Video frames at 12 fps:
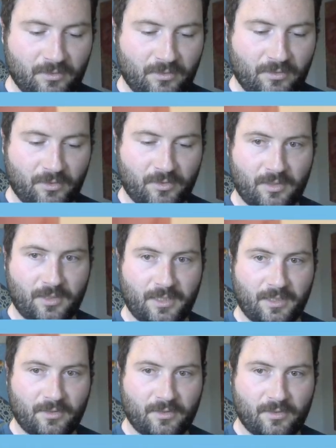Just
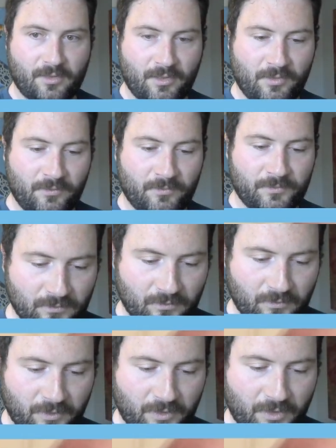like so.
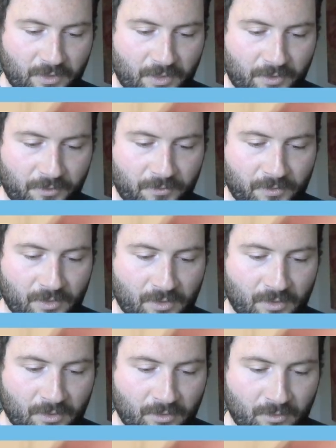For the nose,
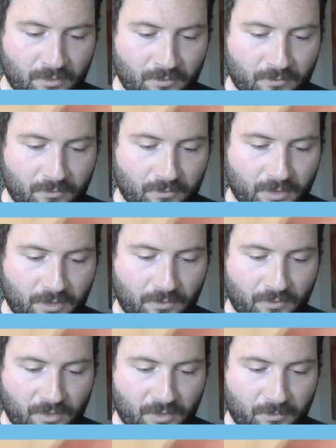we're gonna
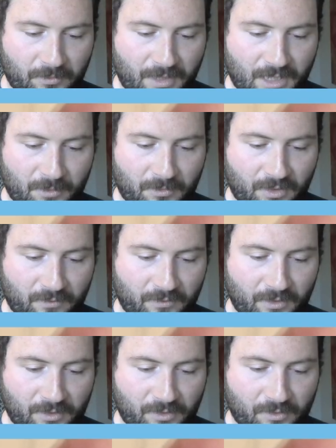use the bottom of
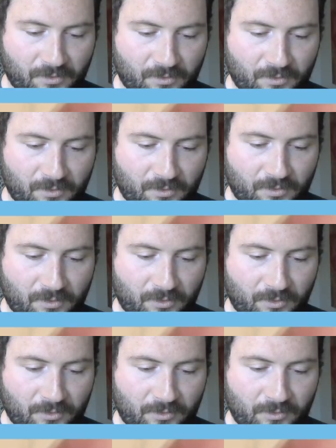this
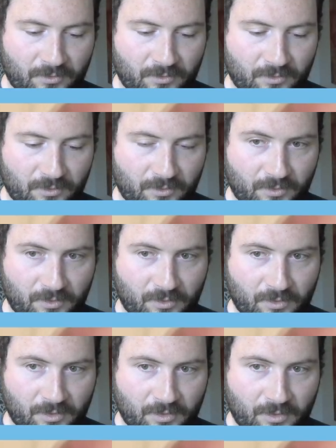circle.
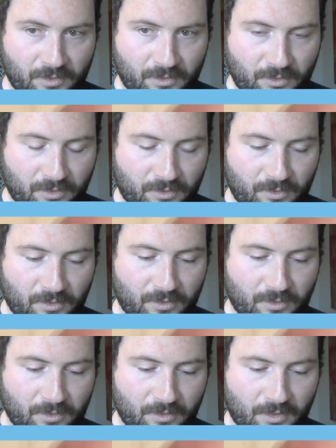Just
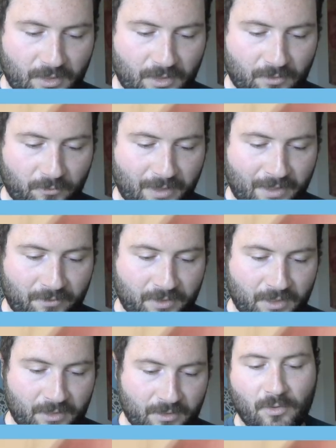kind of round
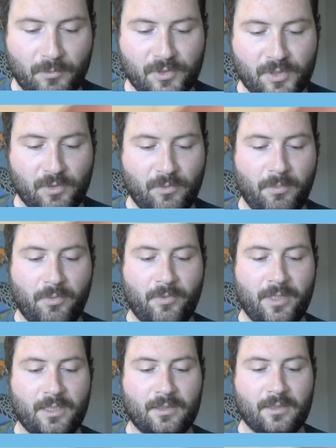it, almost to a
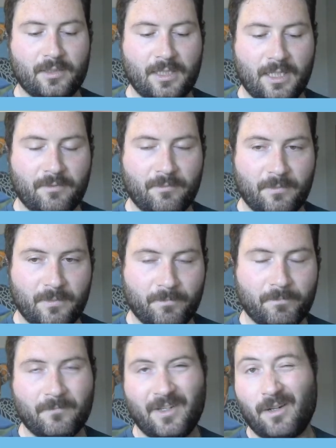point. It's not a
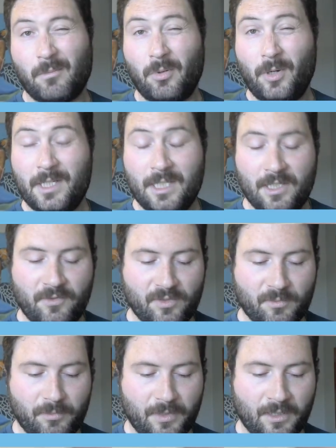very pointy
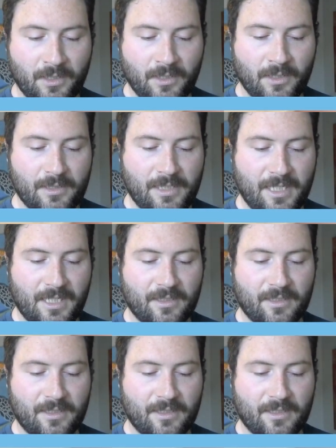nose, but take